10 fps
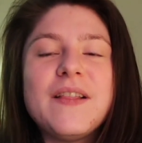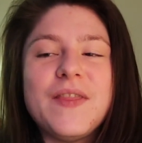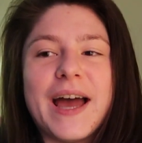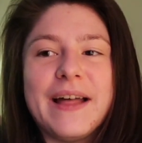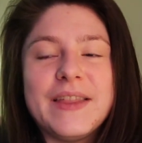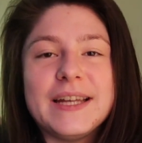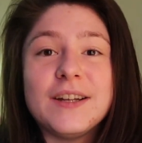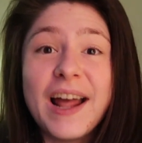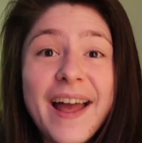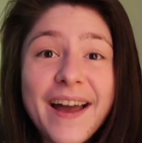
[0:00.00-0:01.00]
that they
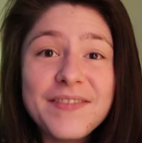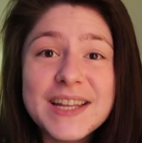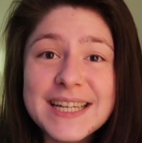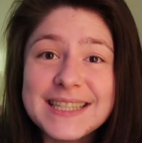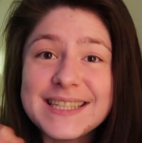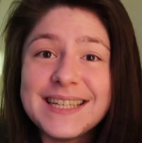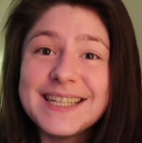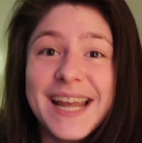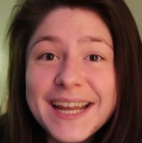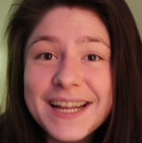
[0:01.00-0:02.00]
could have. They tested
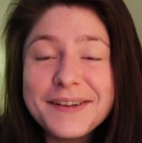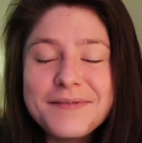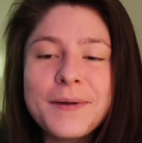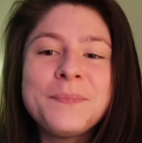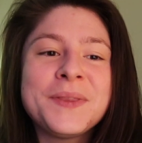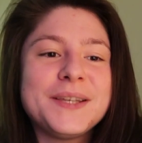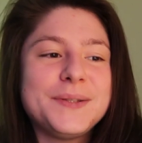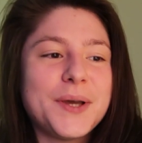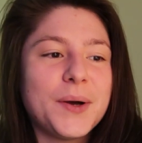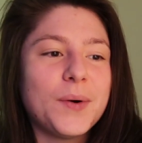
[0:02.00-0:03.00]
negative.
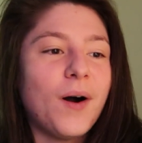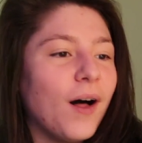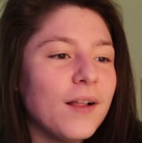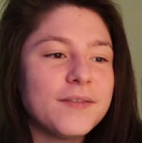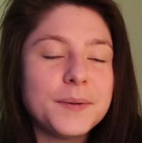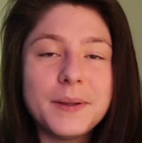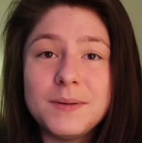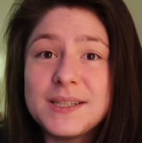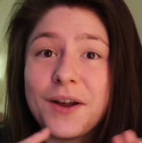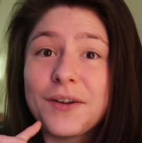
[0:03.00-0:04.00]
So all of our
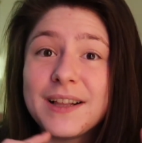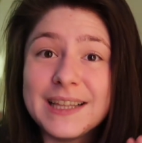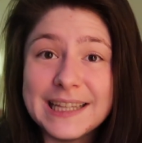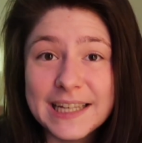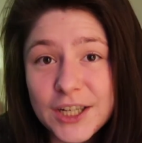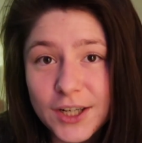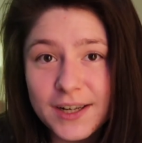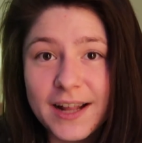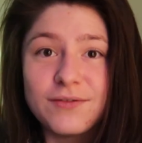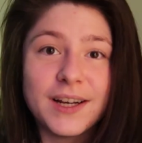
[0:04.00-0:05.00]
babies are
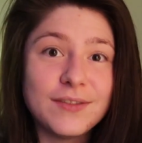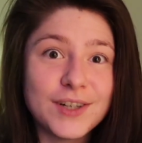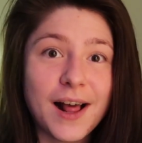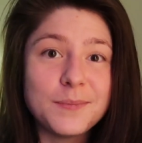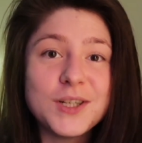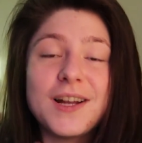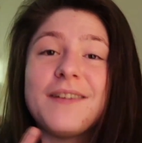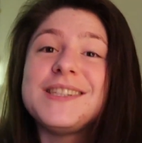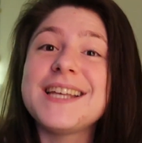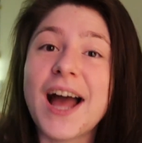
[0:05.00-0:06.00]
cleared and ready for adoption.
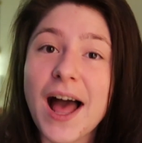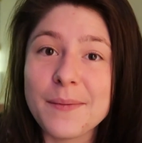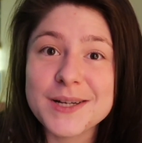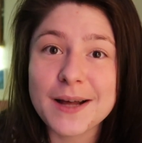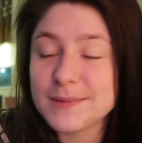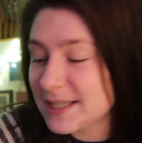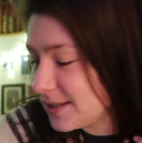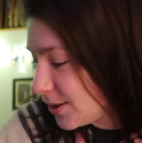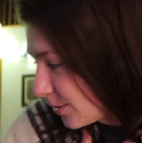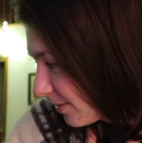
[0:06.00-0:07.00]
Obviously, I'm
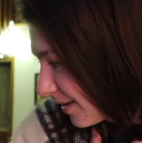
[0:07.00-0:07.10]
adopting 2 of